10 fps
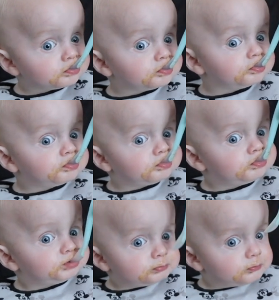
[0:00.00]
didn't
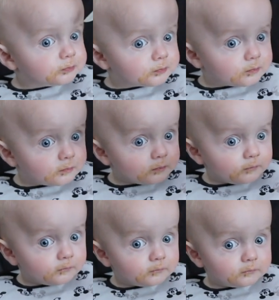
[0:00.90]
do so great with
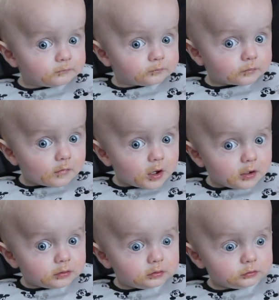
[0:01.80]
baby-led
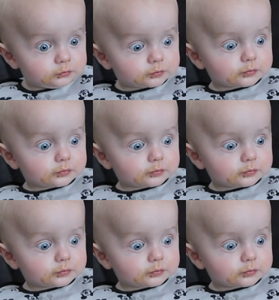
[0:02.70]
weaning. He